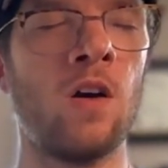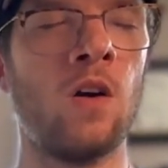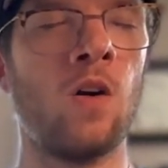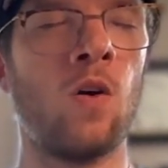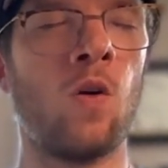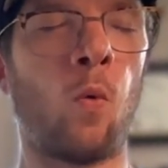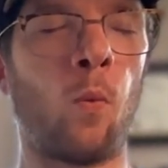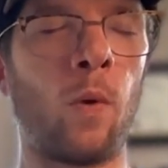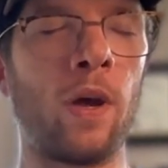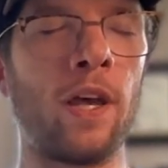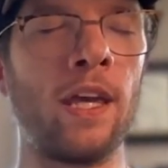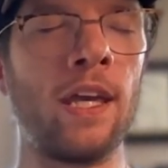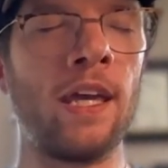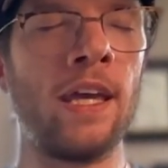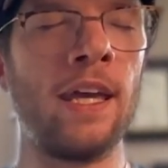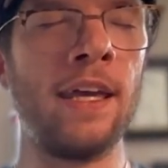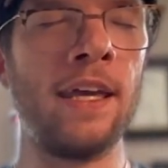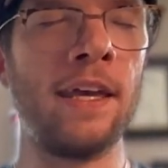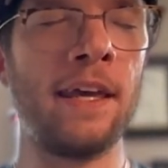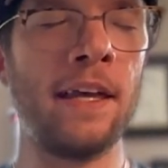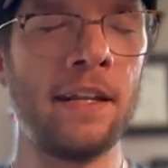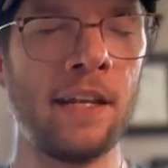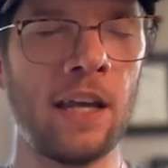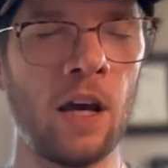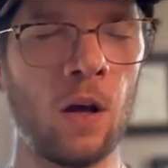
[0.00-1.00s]
We
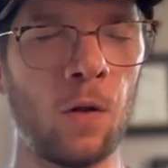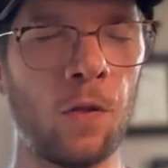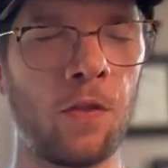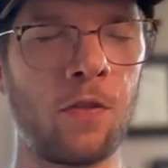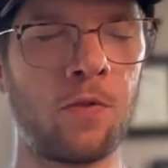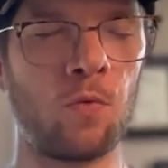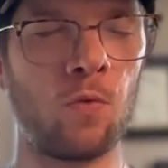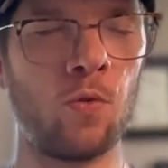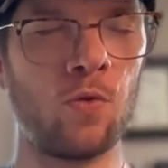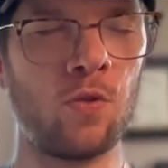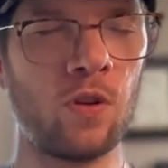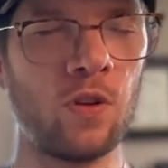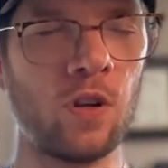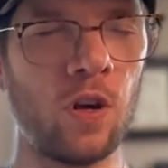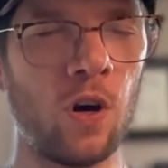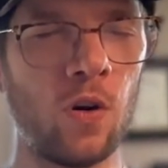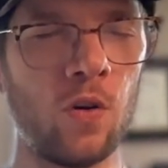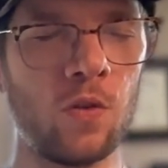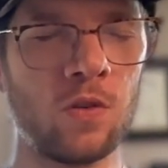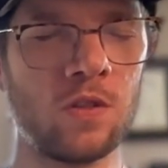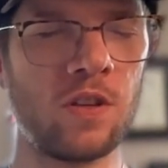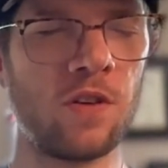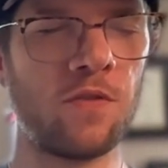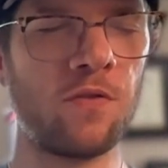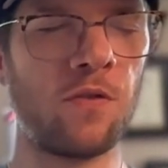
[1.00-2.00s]
inhale through the
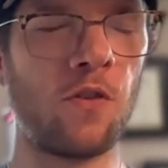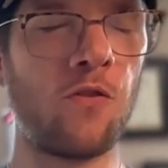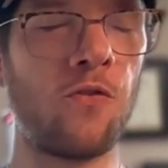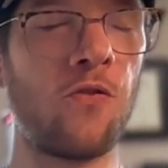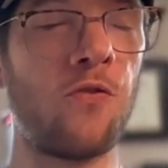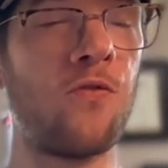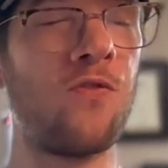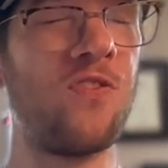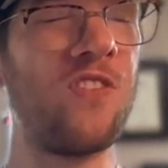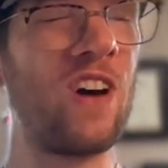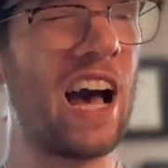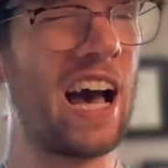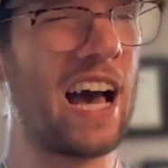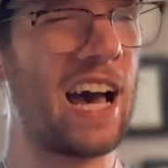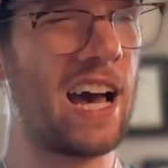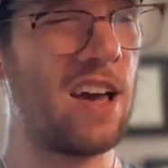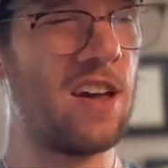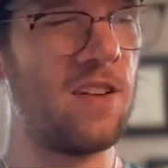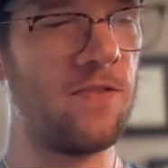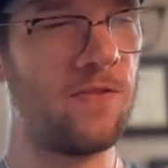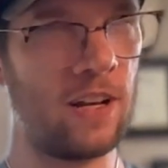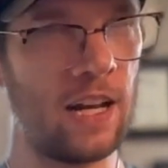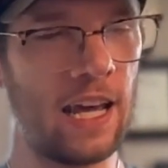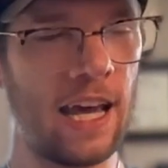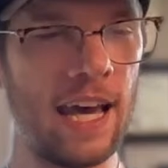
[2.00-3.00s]
nose for
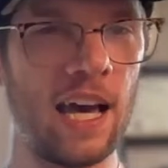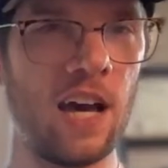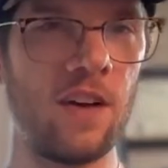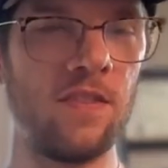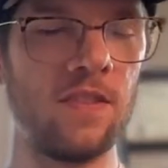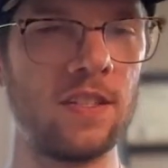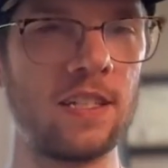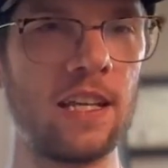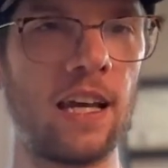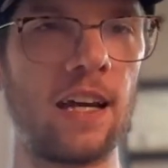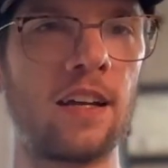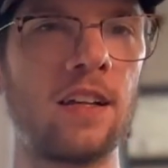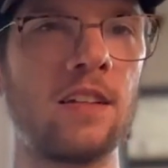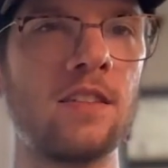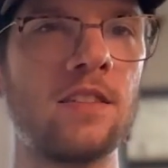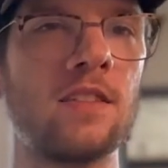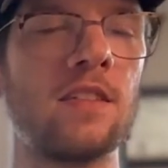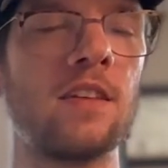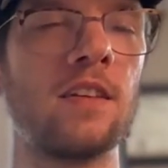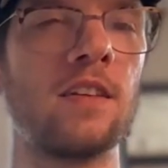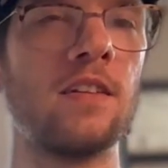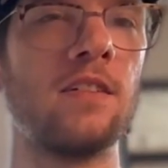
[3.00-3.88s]
5.5 seconds.